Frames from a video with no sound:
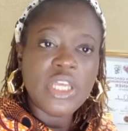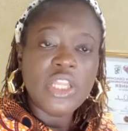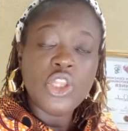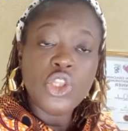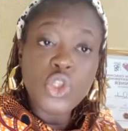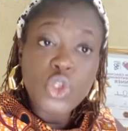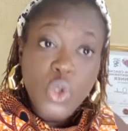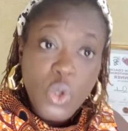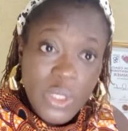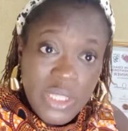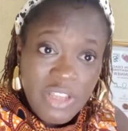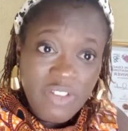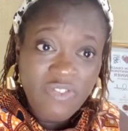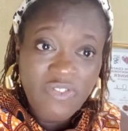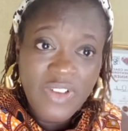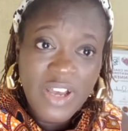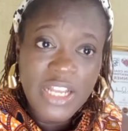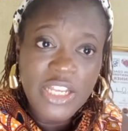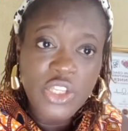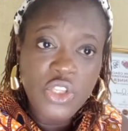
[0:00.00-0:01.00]
Know the
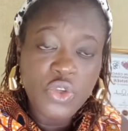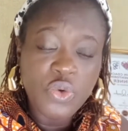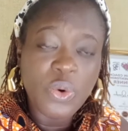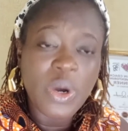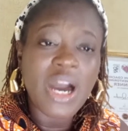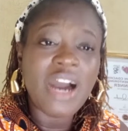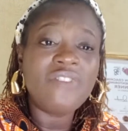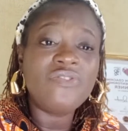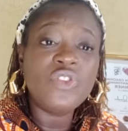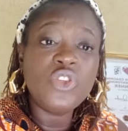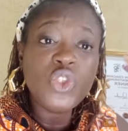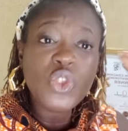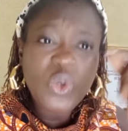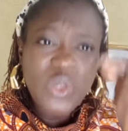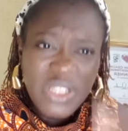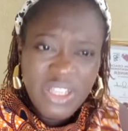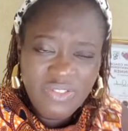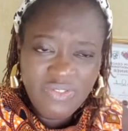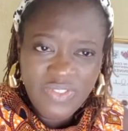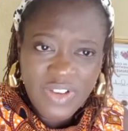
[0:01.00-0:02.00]
value you have, know
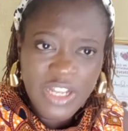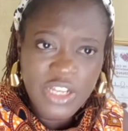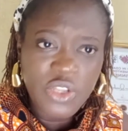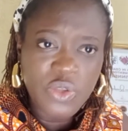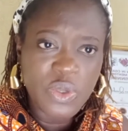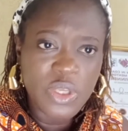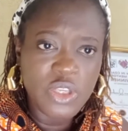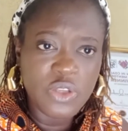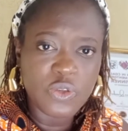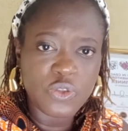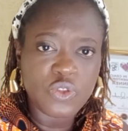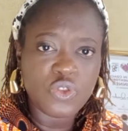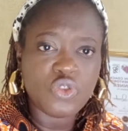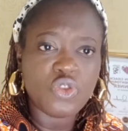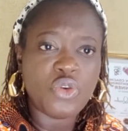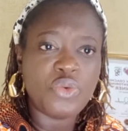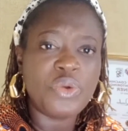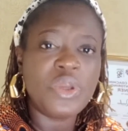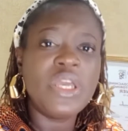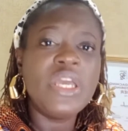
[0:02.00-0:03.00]
the value in your
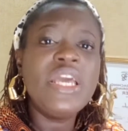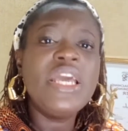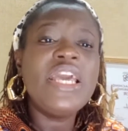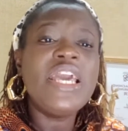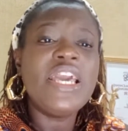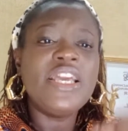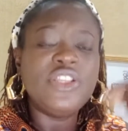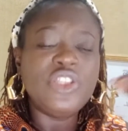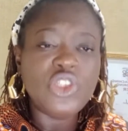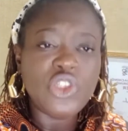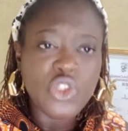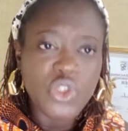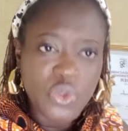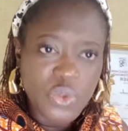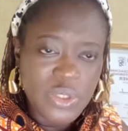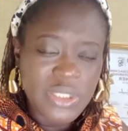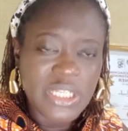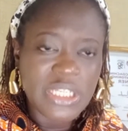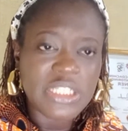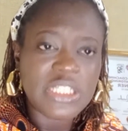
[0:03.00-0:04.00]
story, and
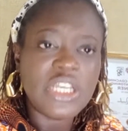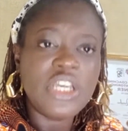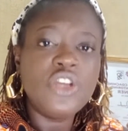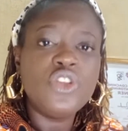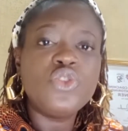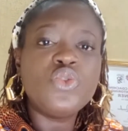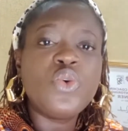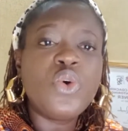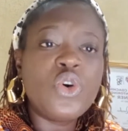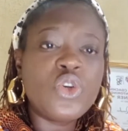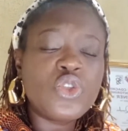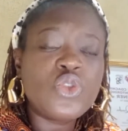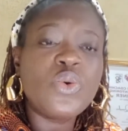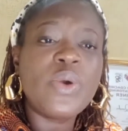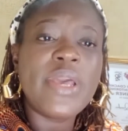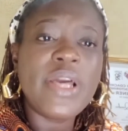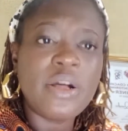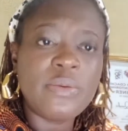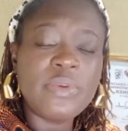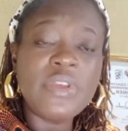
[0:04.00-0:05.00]
use it to also
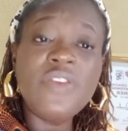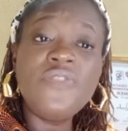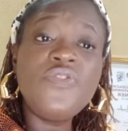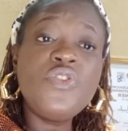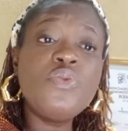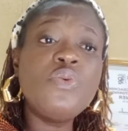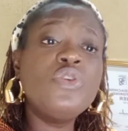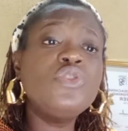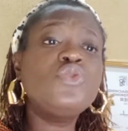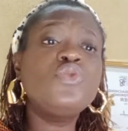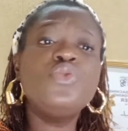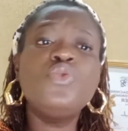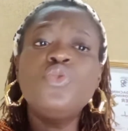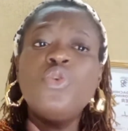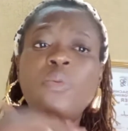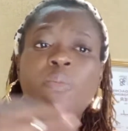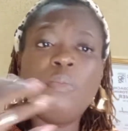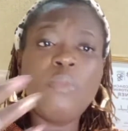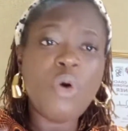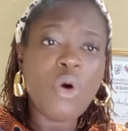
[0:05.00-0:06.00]
help. If you want to know
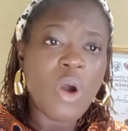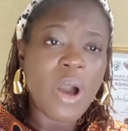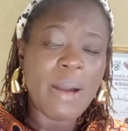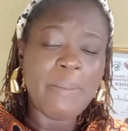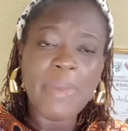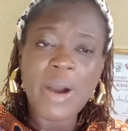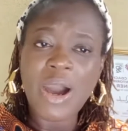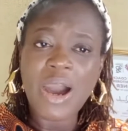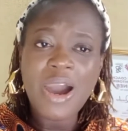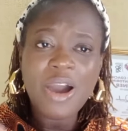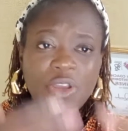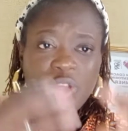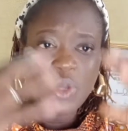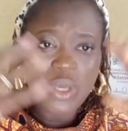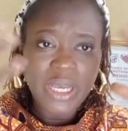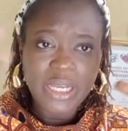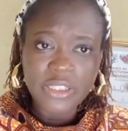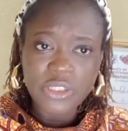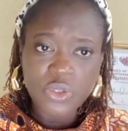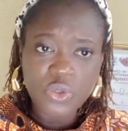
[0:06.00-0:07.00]
more about how you
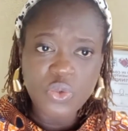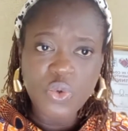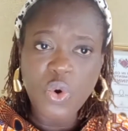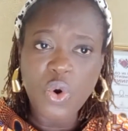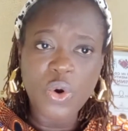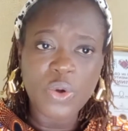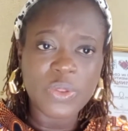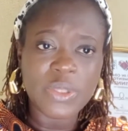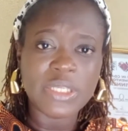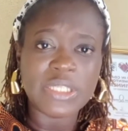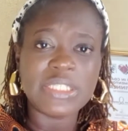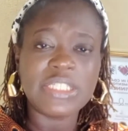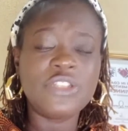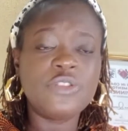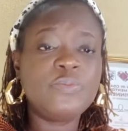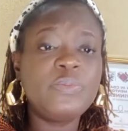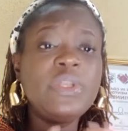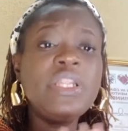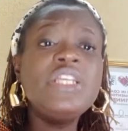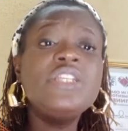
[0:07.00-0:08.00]
can do all these
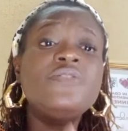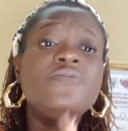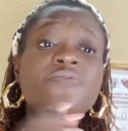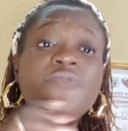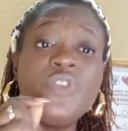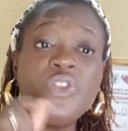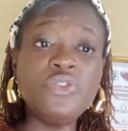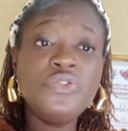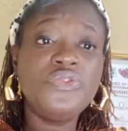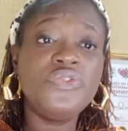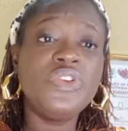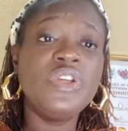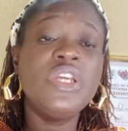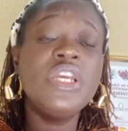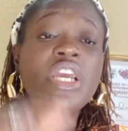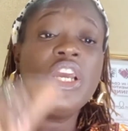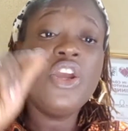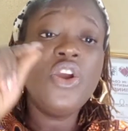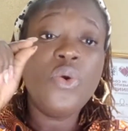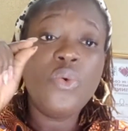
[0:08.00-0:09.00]
things, please feel free,
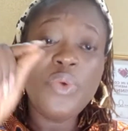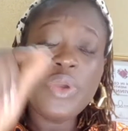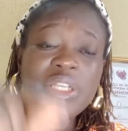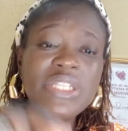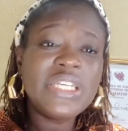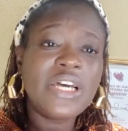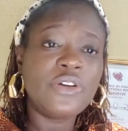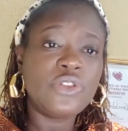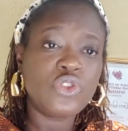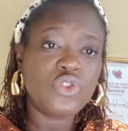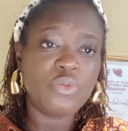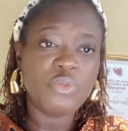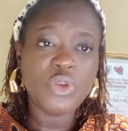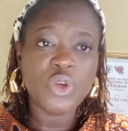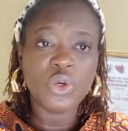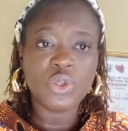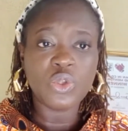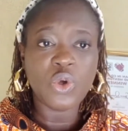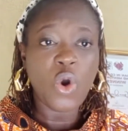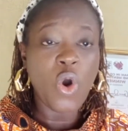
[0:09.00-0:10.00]
reach out to me
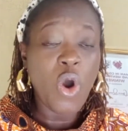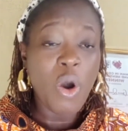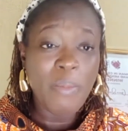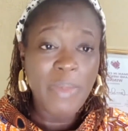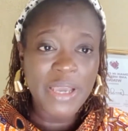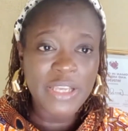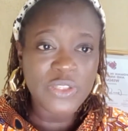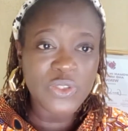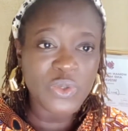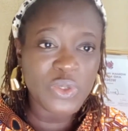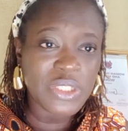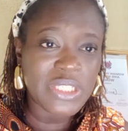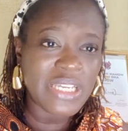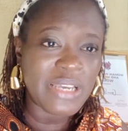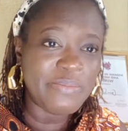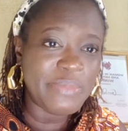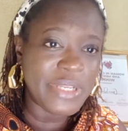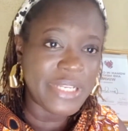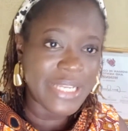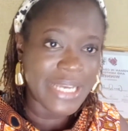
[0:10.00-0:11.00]
on all my social
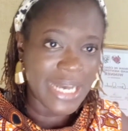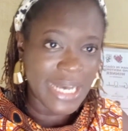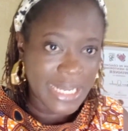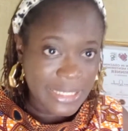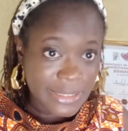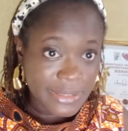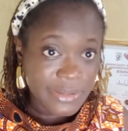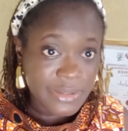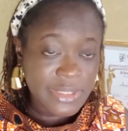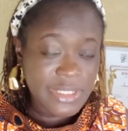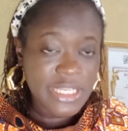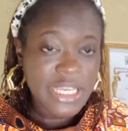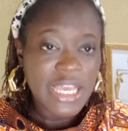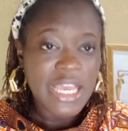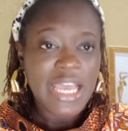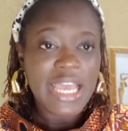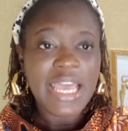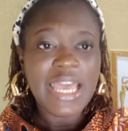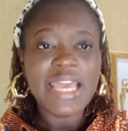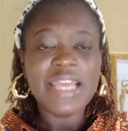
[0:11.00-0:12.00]
media handles
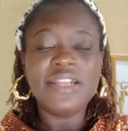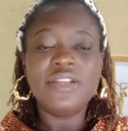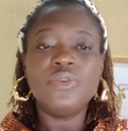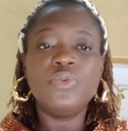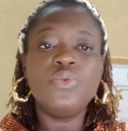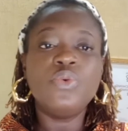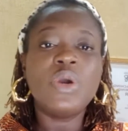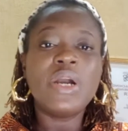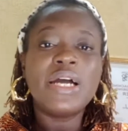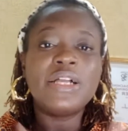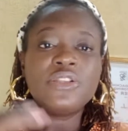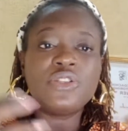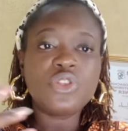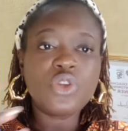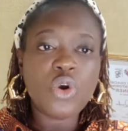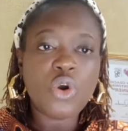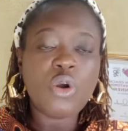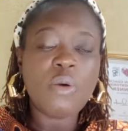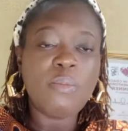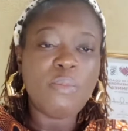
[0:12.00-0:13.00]
and we can
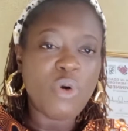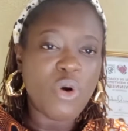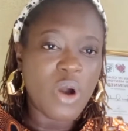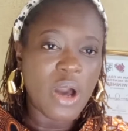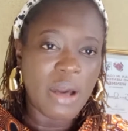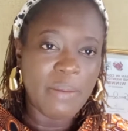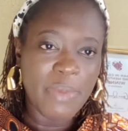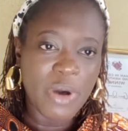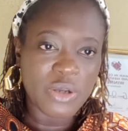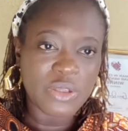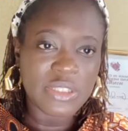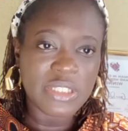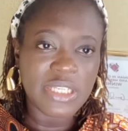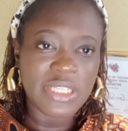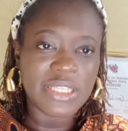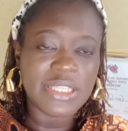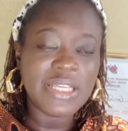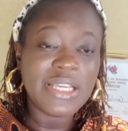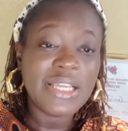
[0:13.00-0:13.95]
talk more about it.